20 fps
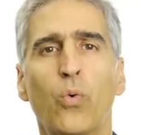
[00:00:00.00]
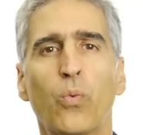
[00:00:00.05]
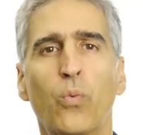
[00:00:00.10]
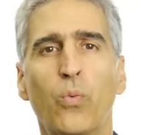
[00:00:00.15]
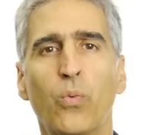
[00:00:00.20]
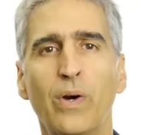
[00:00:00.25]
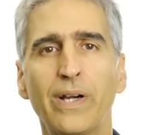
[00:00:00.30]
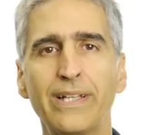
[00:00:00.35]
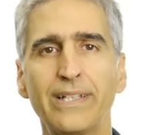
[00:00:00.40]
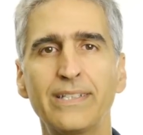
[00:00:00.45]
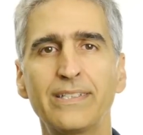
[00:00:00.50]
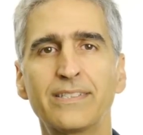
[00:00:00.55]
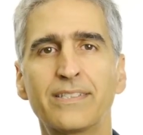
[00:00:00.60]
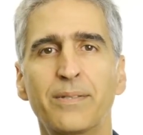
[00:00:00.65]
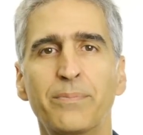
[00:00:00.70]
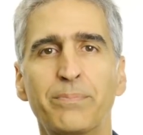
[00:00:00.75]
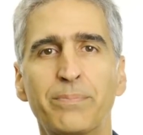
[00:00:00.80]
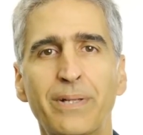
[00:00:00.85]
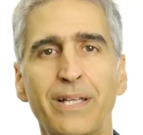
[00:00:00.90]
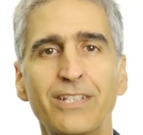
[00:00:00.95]
What is the
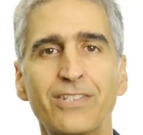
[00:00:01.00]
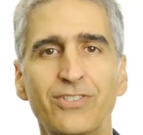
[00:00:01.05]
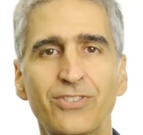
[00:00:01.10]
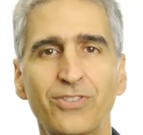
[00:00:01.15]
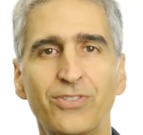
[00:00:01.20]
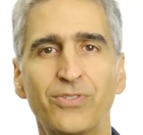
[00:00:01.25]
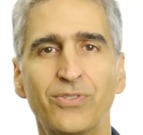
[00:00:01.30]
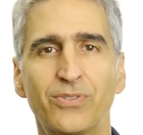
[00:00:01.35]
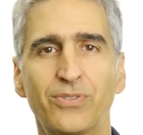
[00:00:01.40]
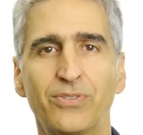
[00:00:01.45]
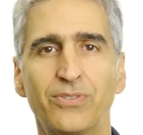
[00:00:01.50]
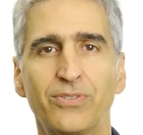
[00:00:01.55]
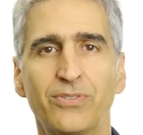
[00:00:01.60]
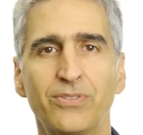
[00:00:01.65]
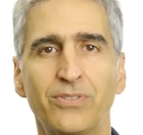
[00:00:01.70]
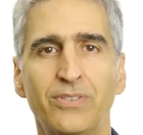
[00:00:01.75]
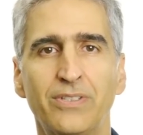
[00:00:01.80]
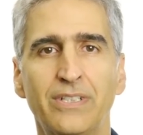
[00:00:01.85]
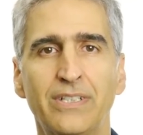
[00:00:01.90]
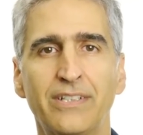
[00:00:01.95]
best
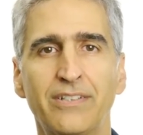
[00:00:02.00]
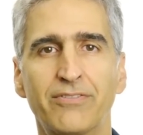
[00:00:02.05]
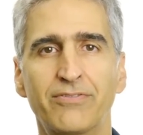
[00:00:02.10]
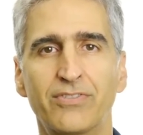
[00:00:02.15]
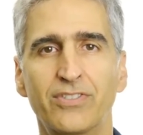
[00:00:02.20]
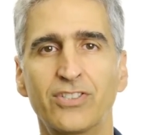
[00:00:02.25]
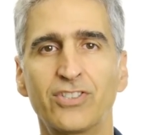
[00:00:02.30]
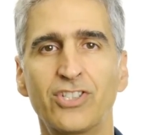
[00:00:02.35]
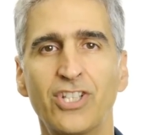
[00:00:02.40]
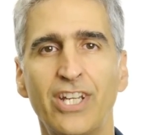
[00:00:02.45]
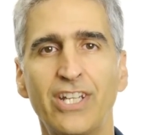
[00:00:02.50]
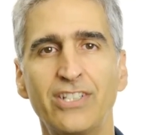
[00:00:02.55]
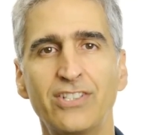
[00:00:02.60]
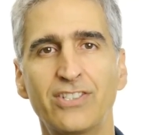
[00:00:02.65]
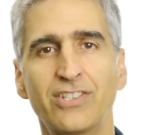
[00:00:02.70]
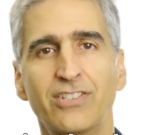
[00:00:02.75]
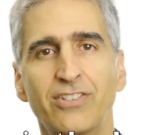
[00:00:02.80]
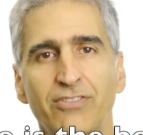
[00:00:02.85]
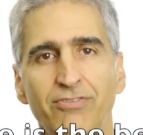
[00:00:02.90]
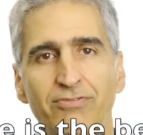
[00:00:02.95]
tool for
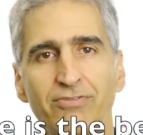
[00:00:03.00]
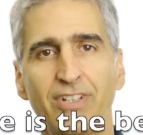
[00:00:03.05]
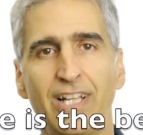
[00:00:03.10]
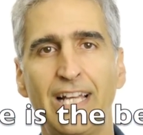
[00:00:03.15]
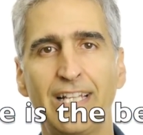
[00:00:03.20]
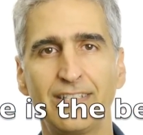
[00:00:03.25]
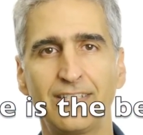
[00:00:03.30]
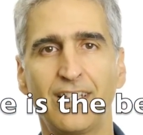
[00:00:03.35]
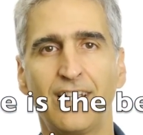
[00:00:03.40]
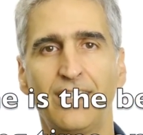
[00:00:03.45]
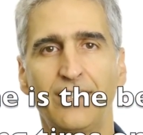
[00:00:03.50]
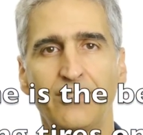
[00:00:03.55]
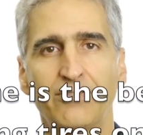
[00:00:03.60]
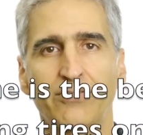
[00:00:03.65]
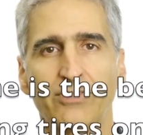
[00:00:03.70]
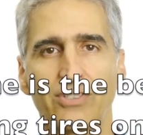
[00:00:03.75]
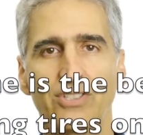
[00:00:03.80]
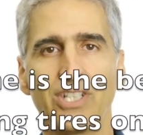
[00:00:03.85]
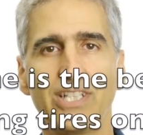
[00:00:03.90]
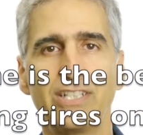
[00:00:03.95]
changing
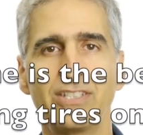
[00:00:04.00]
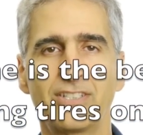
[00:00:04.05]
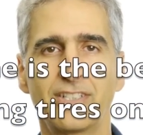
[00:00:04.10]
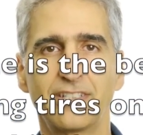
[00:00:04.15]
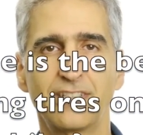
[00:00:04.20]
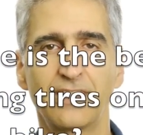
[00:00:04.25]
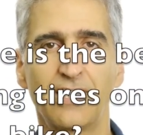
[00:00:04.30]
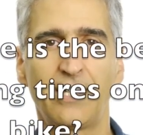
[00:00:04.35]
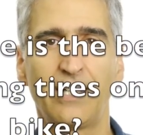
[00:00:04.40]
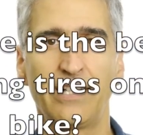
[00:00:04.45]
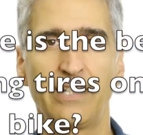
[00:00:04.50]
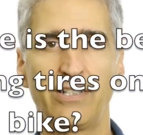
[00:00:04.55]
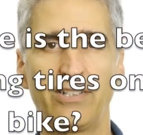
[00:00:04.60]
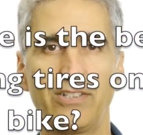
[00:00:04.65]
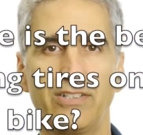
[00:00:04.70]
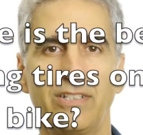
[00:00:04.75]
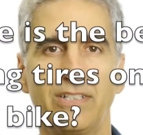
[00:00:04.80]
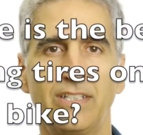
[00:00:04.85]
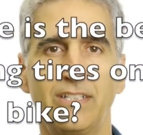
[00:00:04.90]
changing a tire?